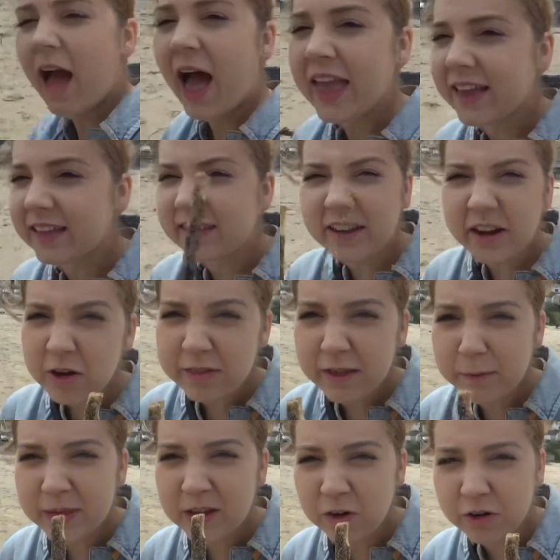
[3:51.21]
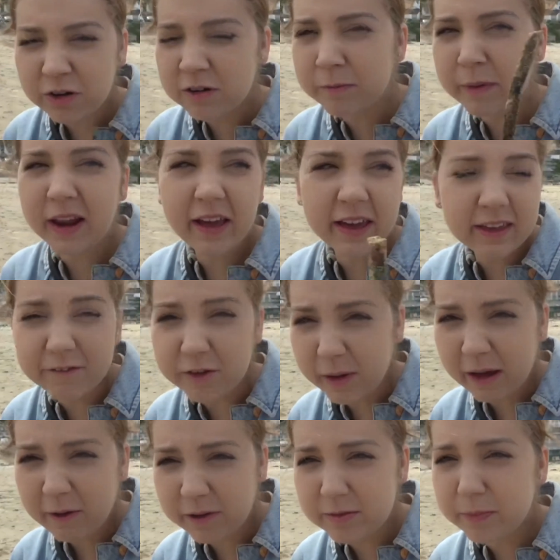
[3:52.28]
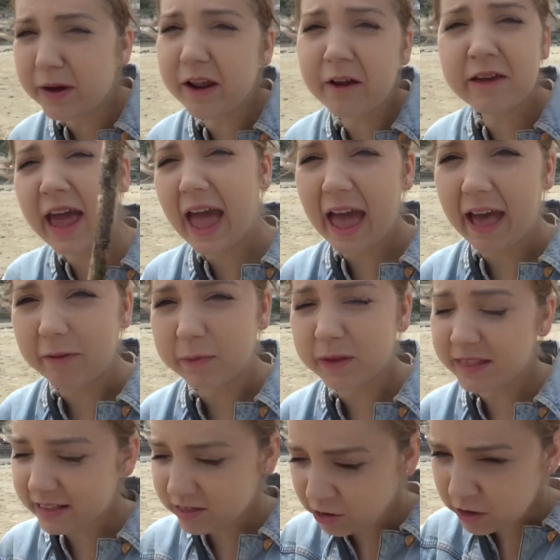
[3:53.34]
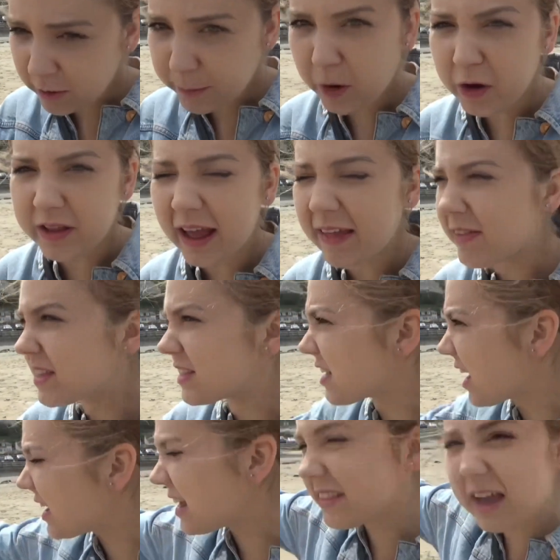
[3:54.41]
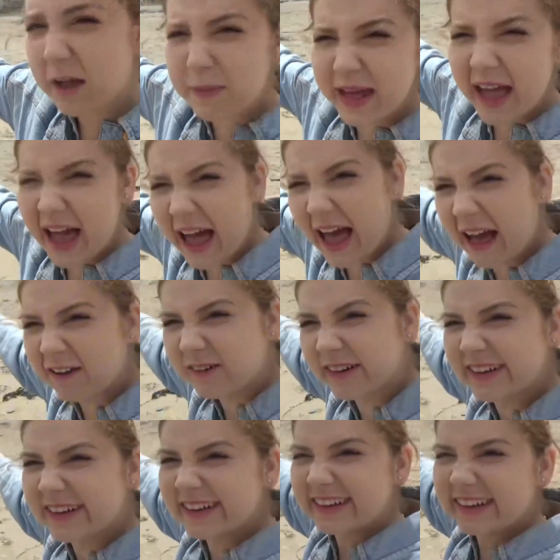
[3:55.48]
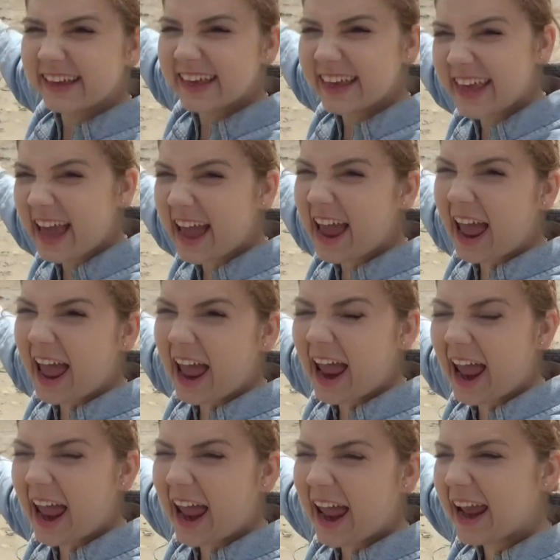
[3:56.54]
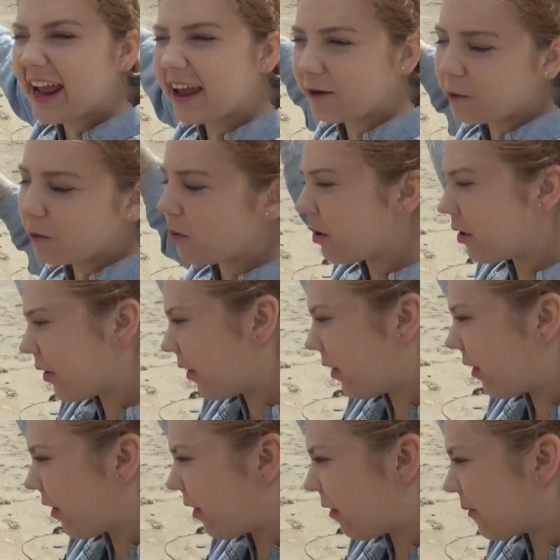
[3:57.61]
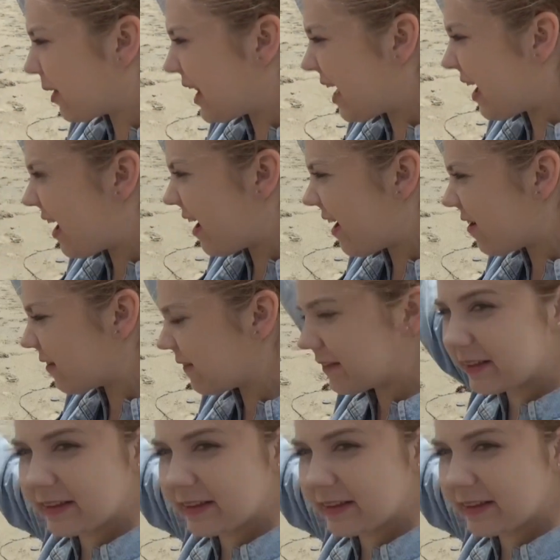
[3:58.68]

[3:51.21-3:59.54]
And yes, I know they'll be gone by like a few hours, but I don't care, because that's not the point. And the sun is coming out! Yay! Woohoo, Willow!